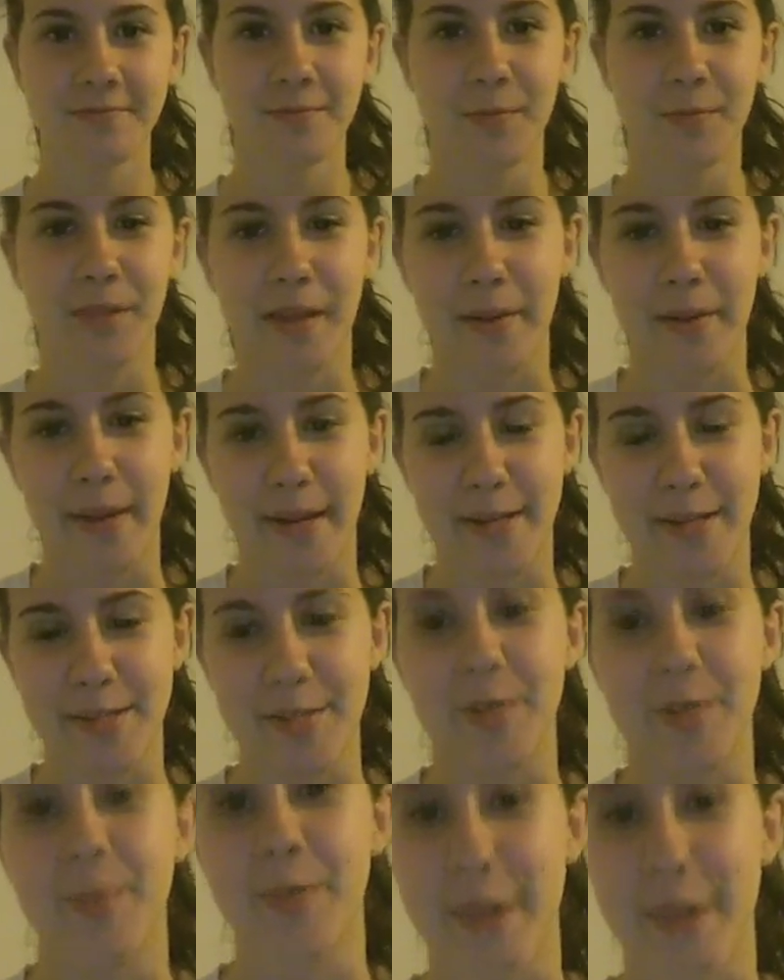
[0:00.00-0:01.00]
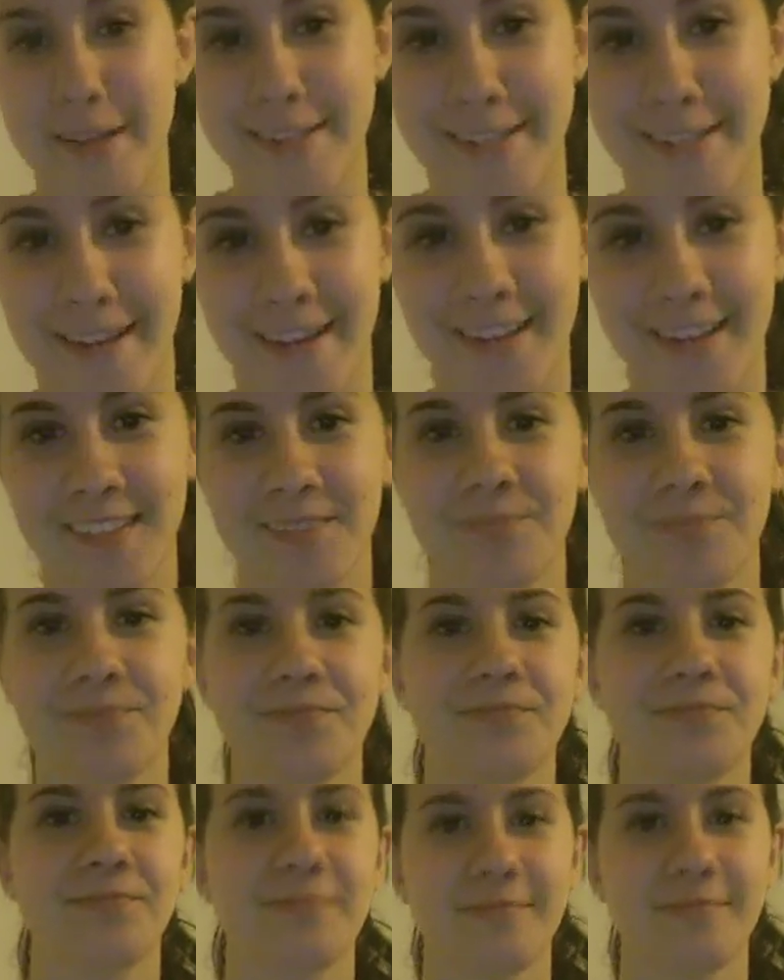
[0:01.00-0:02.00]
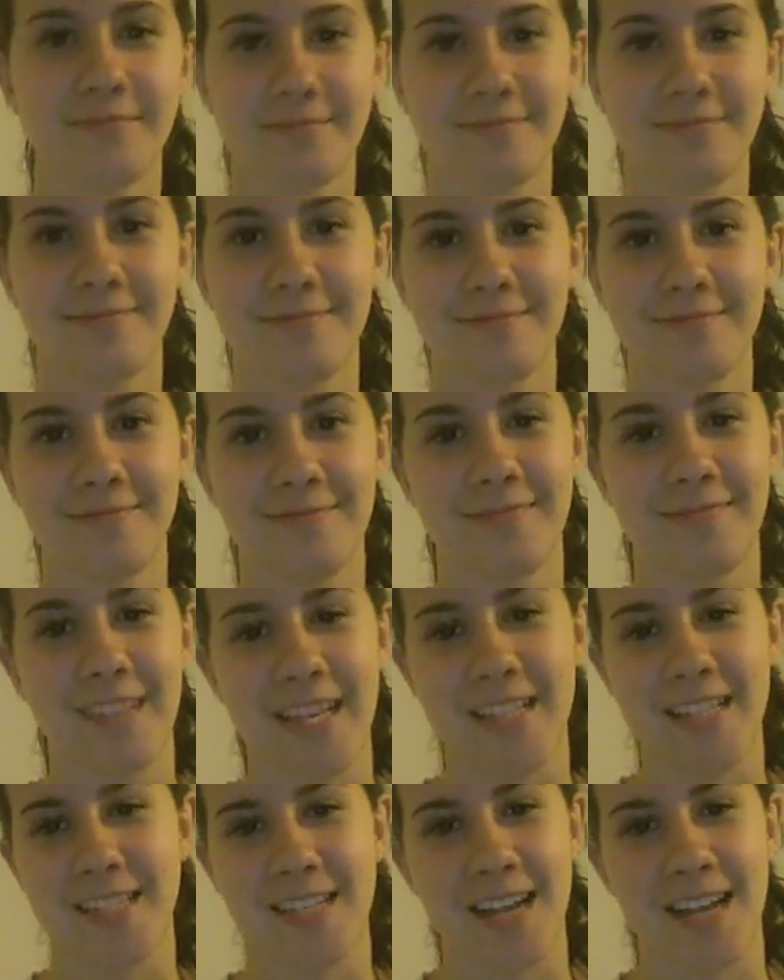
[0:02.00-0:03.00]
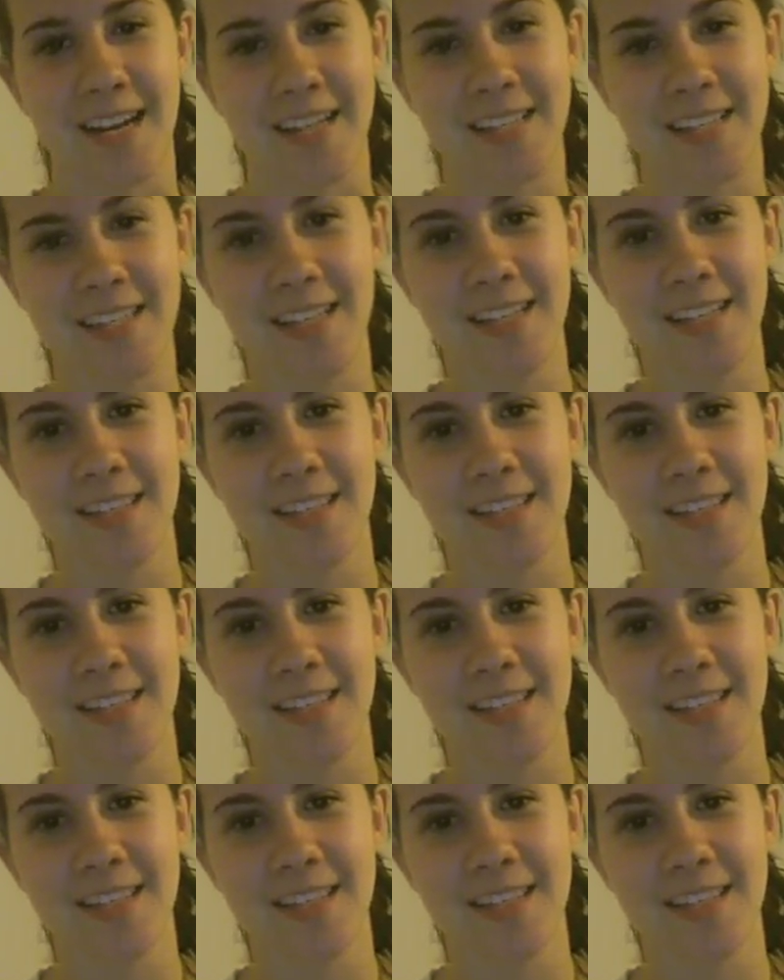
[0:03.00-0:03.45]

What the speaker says: without getting too depressing, it's not easy.